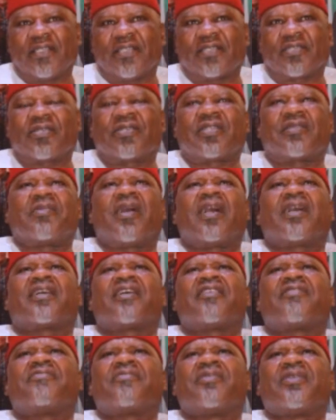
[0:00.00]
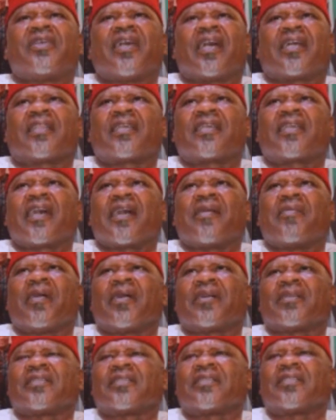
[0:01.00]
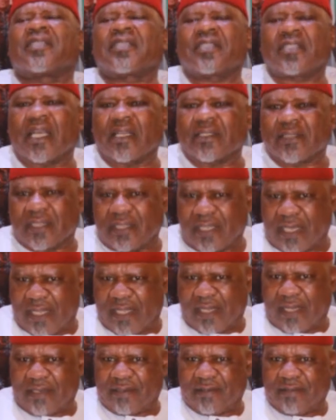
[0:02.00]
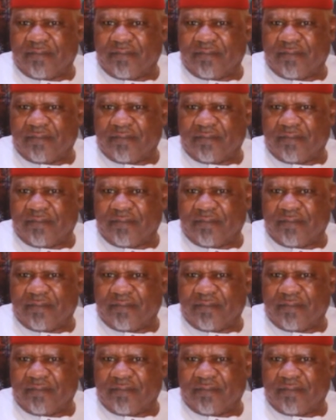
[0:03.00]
So the man gave me, I think, about 6,000 naira.